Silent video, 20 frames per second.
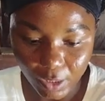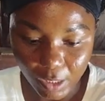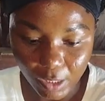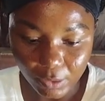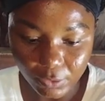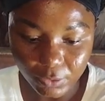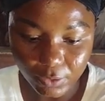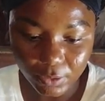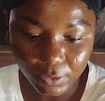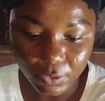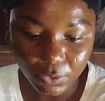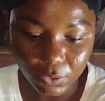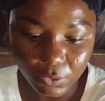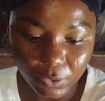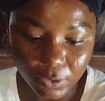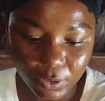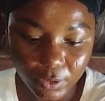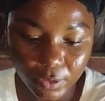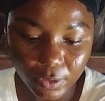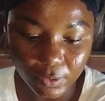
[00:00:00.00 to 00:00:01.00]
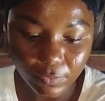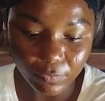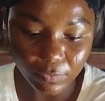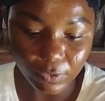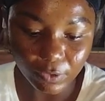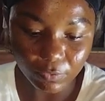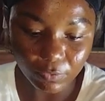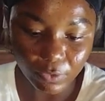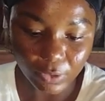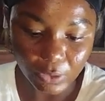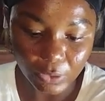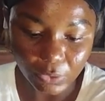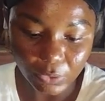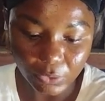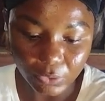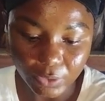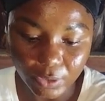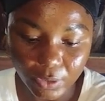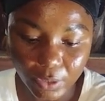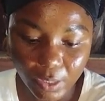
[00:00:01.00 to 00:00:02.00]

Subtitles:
out, so it's still very hot.